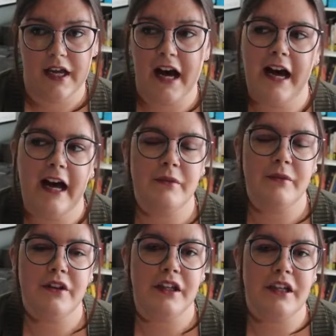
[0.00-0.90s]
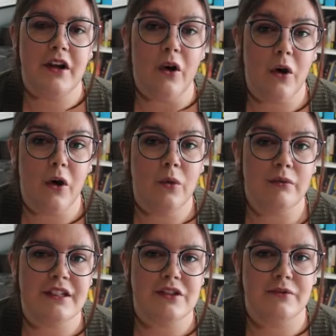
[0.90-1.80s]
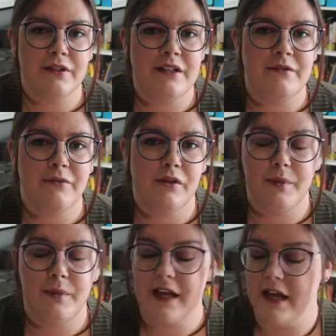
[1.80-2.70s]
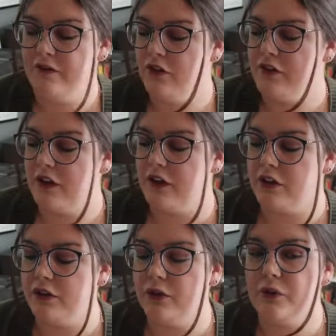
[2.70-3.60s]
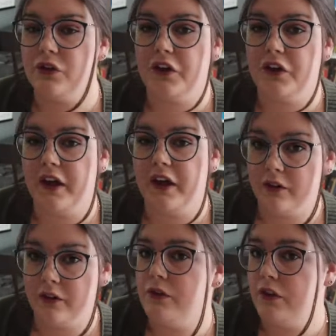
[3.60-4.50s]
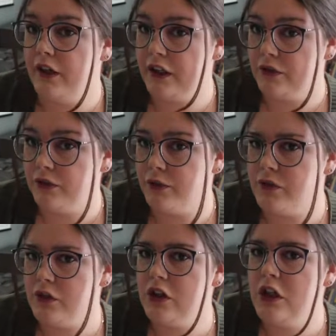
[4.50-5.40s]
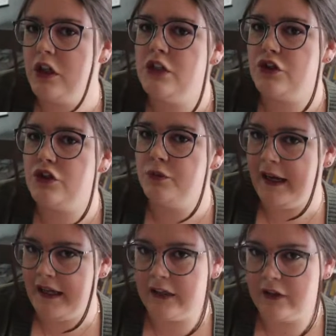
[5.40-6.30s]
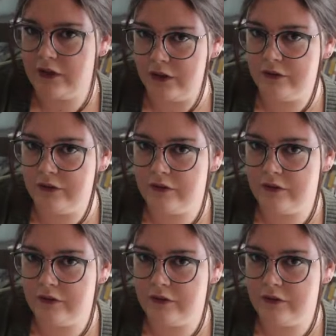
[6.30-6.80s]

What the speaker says: I'm looking only to reinforce behaviors that are closer and closer and closer to my end goal.